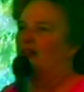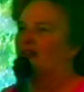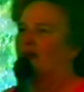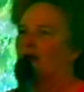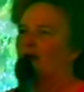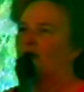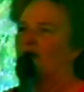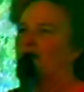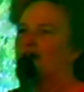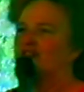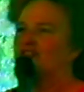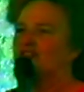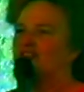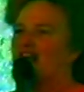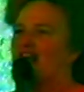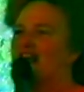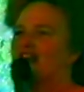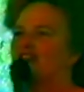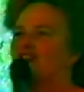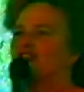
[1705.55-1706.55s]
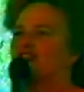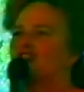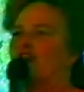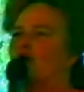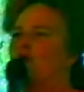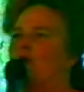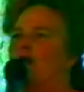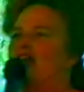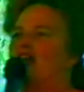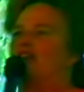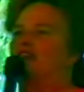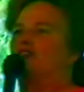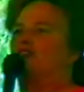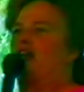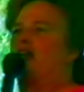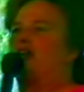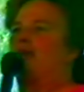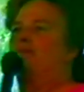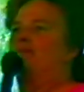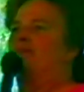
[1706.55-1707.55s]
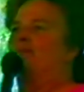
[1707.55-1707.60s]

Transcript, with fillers: The Lord said, It's so easy.